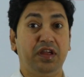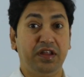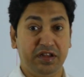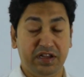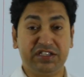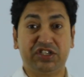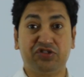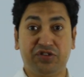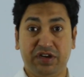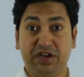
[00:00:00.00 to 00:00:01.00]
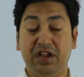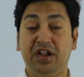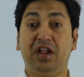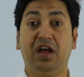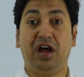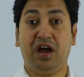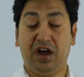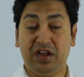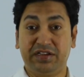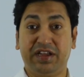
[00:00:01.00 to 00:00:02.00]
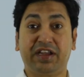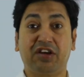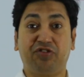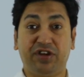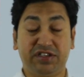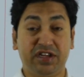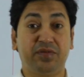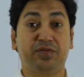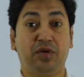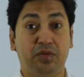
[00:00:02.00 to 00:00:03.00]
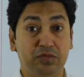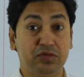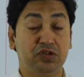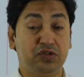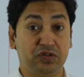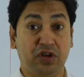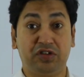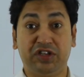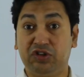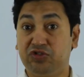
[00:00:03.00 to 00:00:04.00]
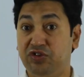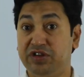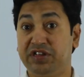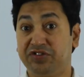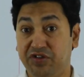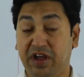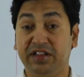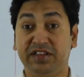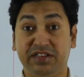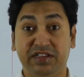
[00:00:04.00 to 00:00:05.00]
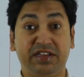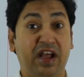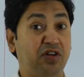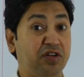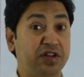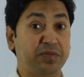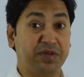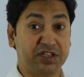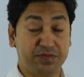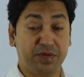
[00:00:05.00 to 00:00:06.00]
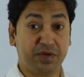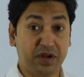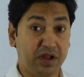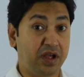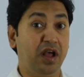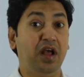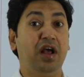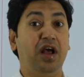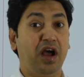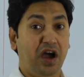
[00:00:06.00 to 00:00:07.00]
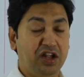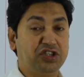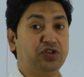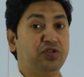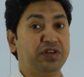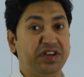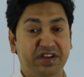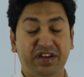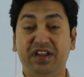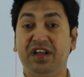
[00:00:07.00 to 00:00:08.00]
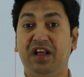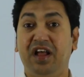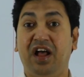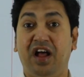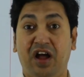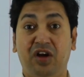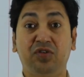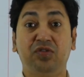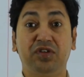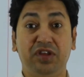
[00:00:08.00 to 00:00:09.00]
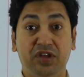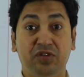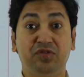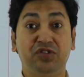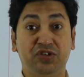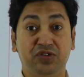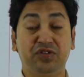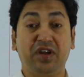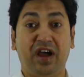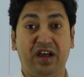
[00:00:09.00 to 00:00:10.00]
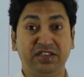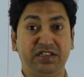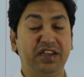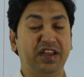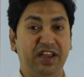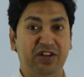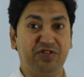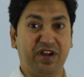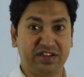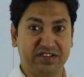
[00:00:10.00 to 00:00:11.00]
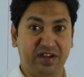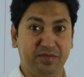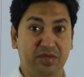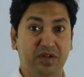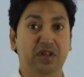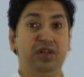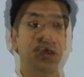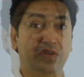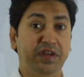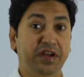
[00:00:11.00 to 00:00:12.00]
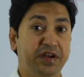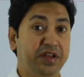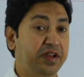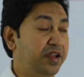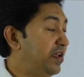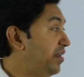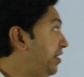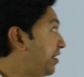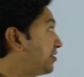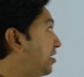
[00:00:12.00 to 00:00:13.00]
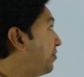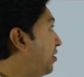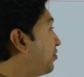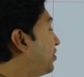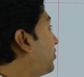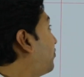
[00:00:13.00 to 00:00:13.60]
In this tutorial, I'll take a question from 2023 IGCSE accounting first paper. I'll show here how you should answer in your exam. So here, let us have a look at